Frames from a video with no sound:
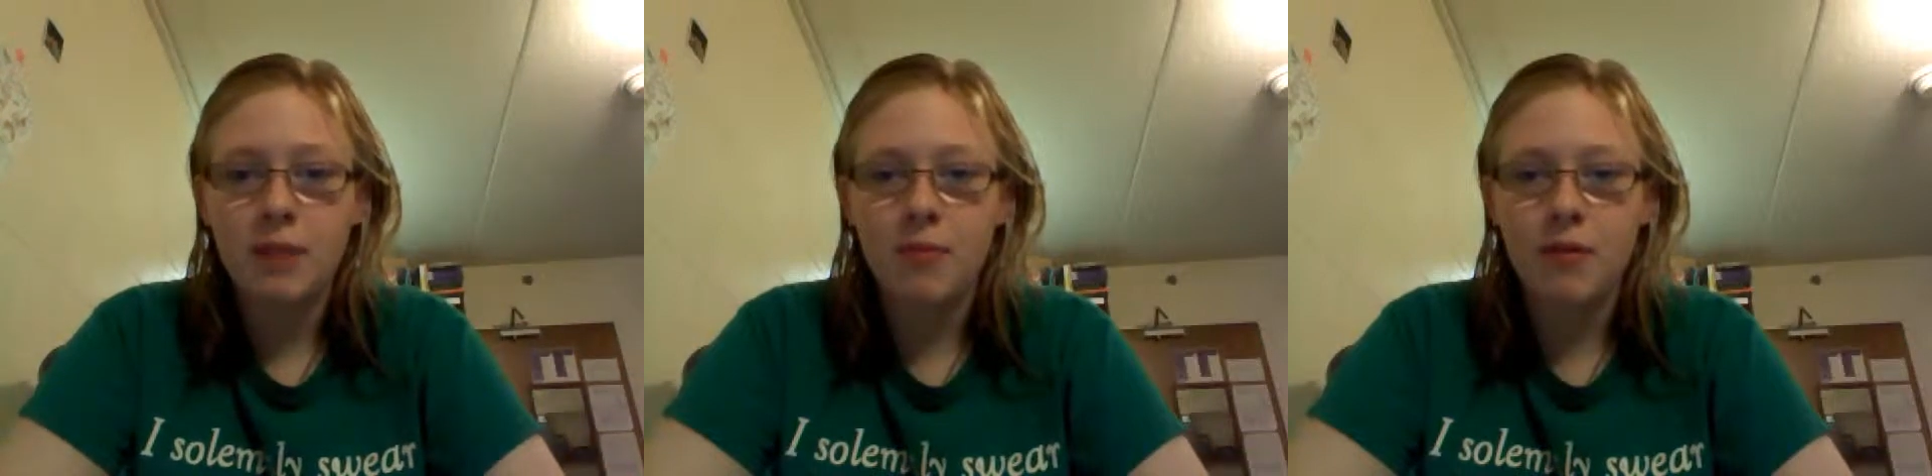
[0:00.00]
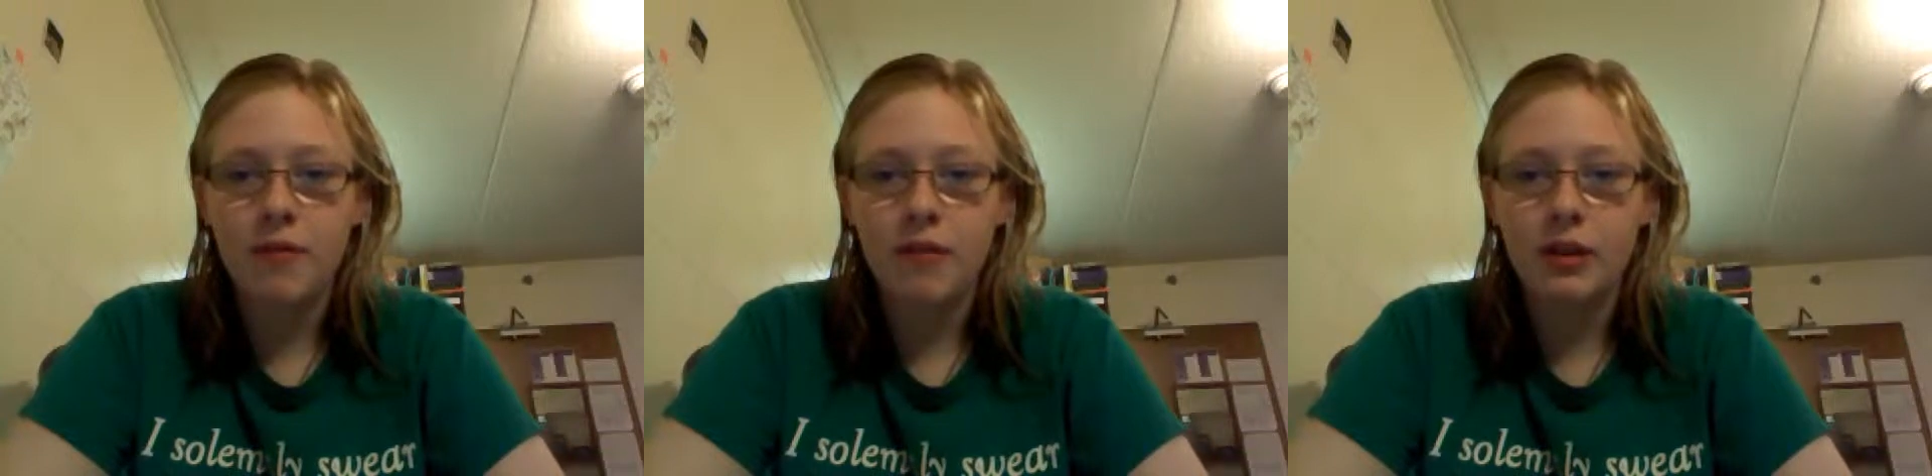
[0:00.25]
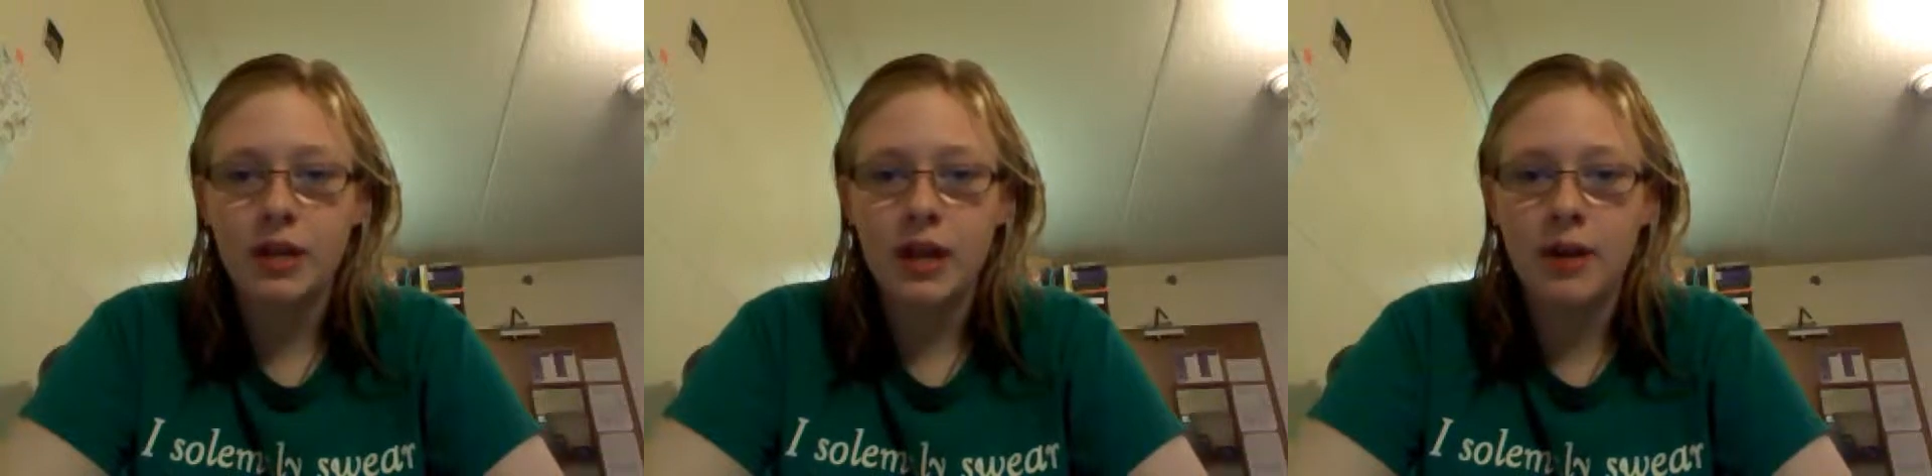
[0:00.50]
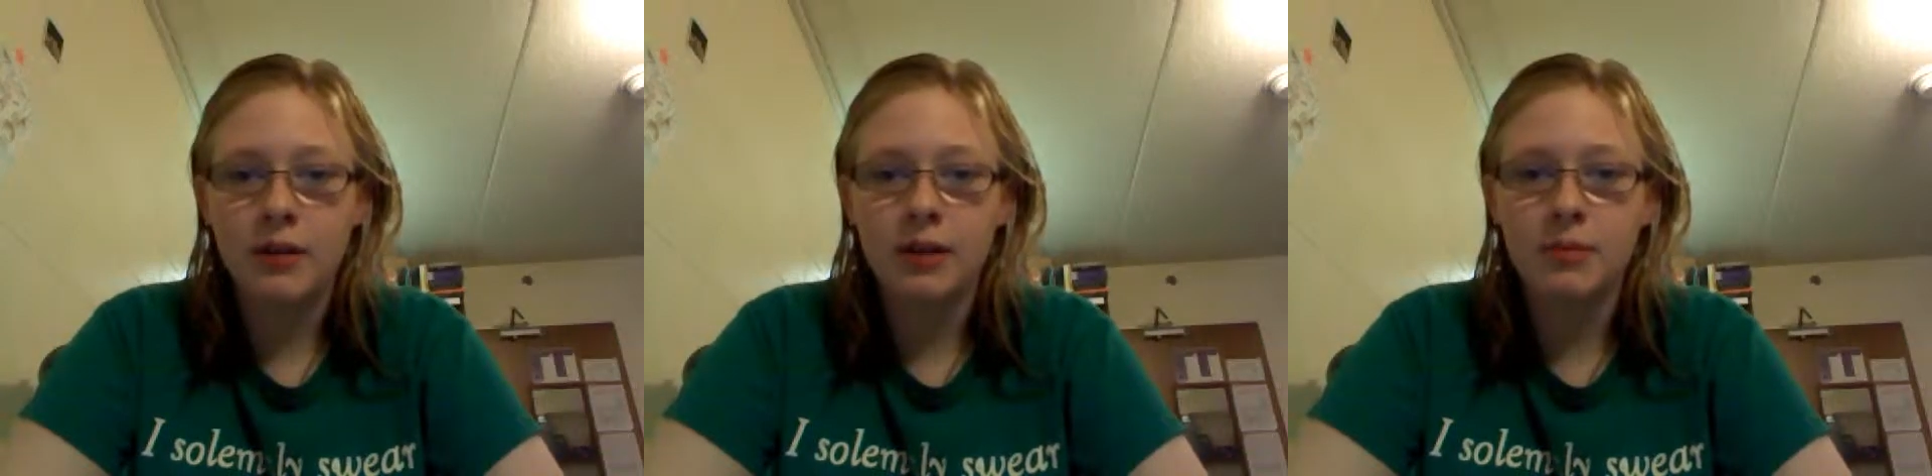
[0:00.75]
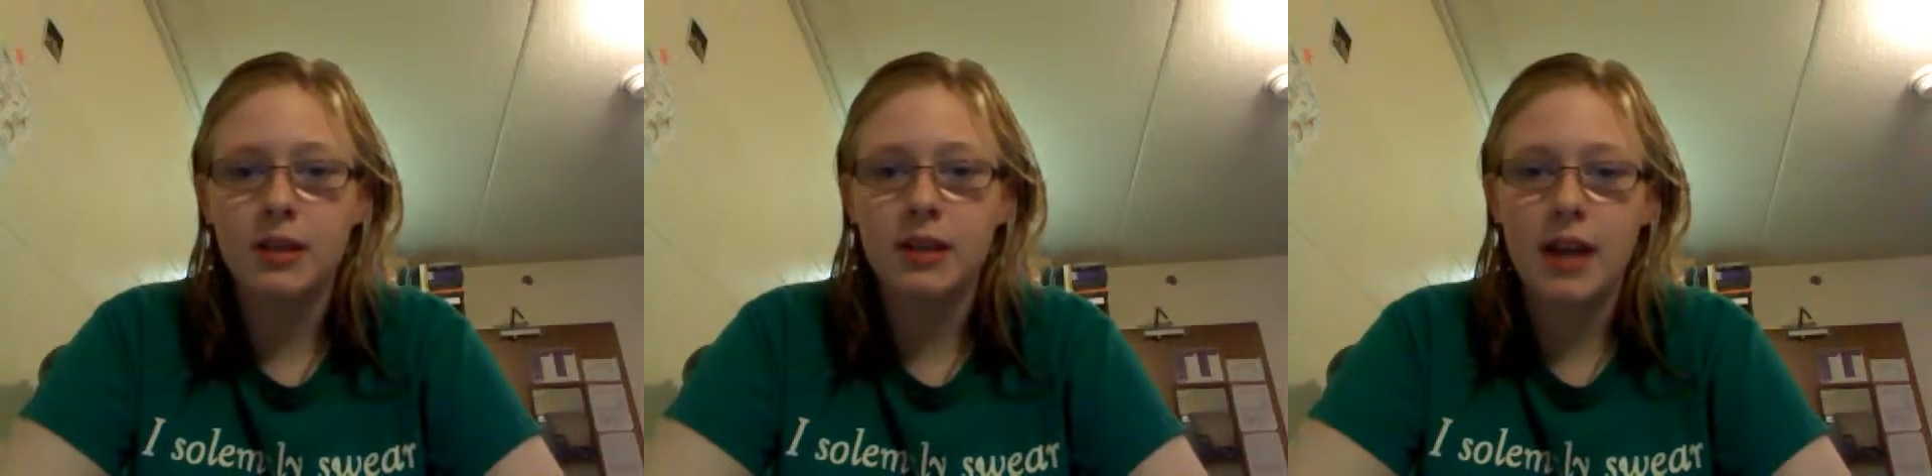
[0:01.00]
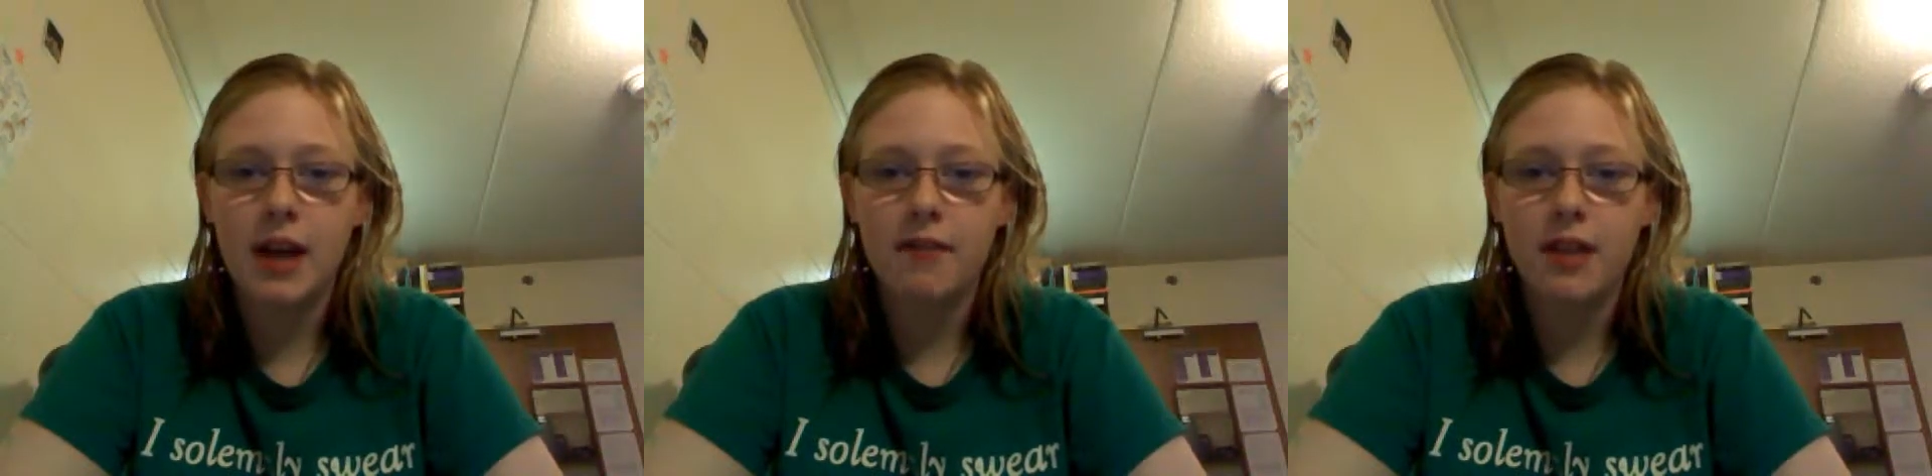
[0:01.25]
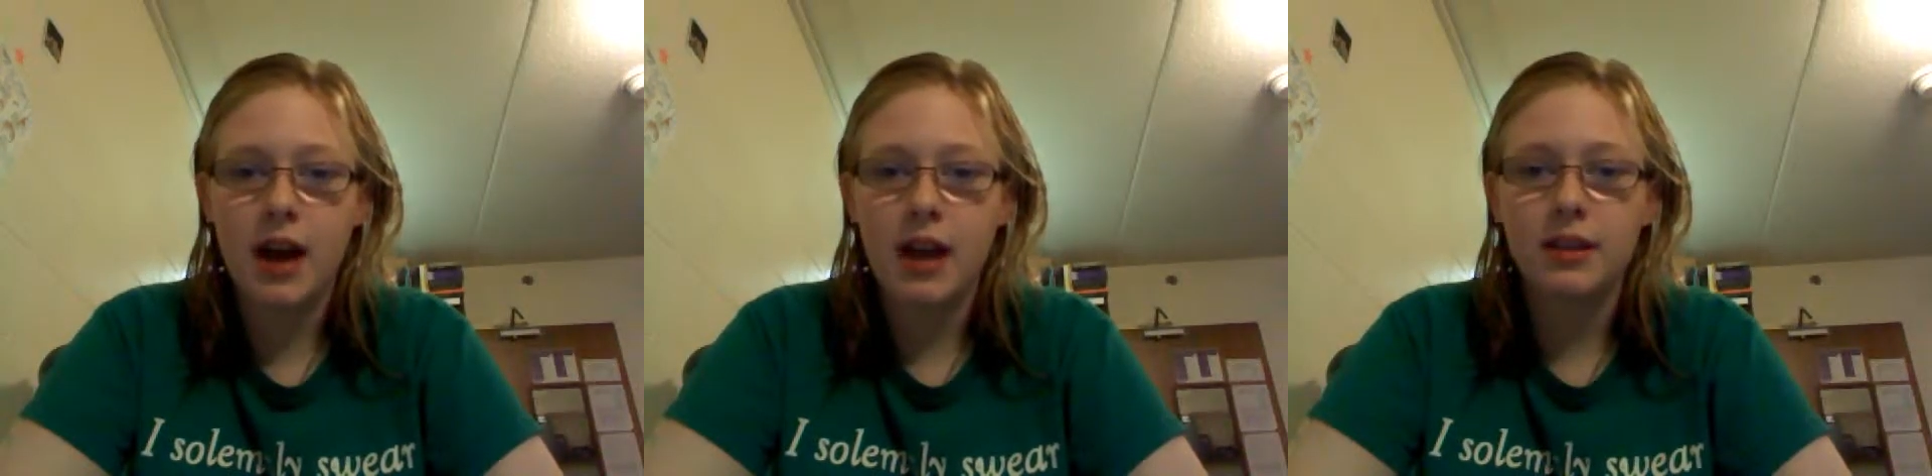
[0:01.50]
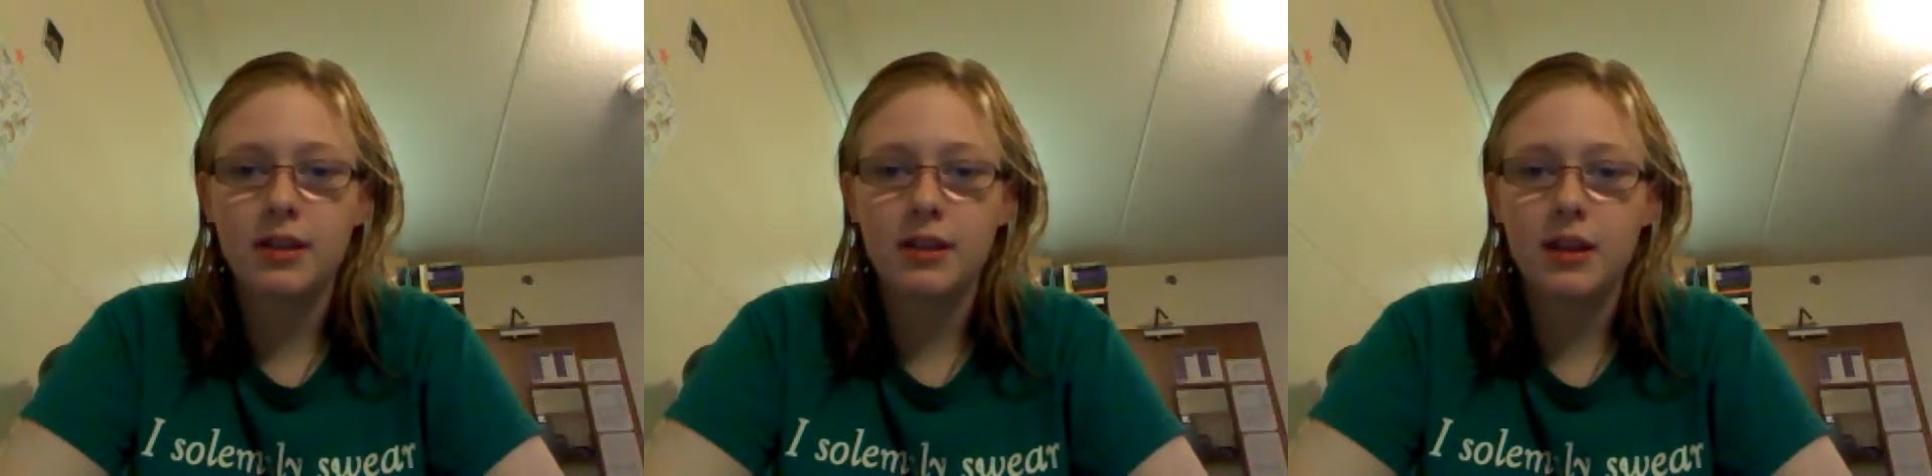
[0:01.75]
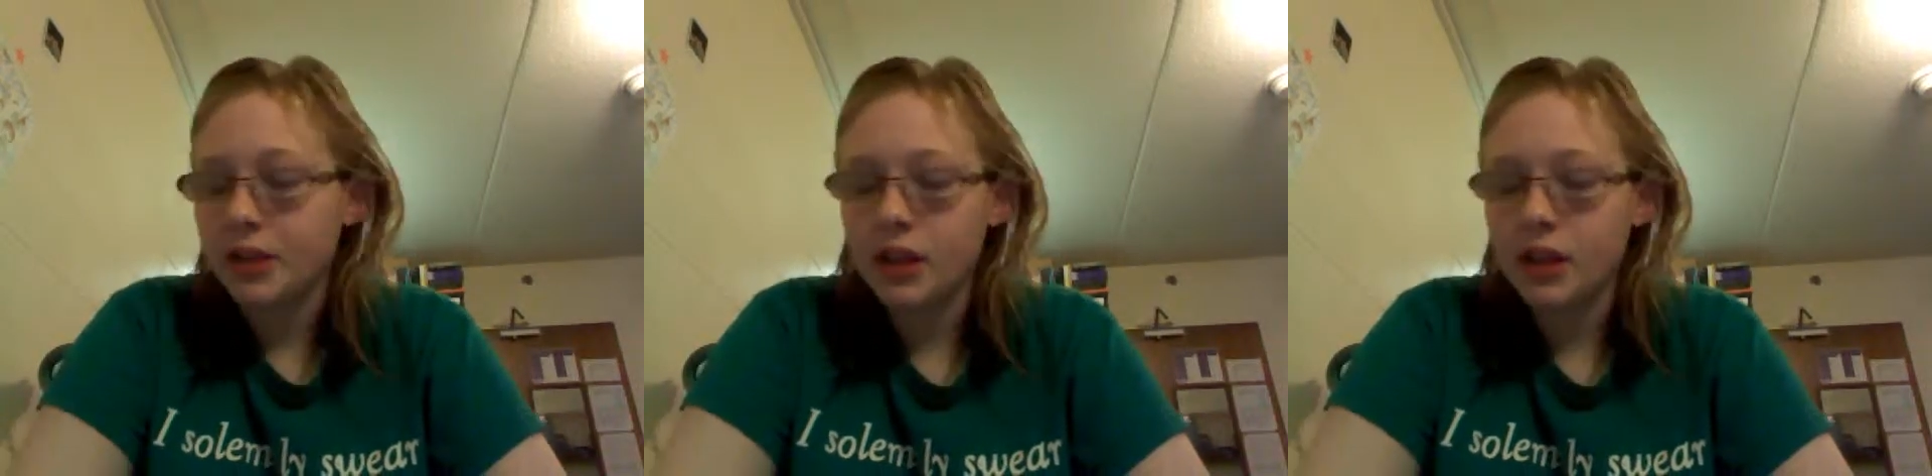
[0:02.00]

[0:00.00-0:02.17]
airport for 14 hours, missed 8 flights,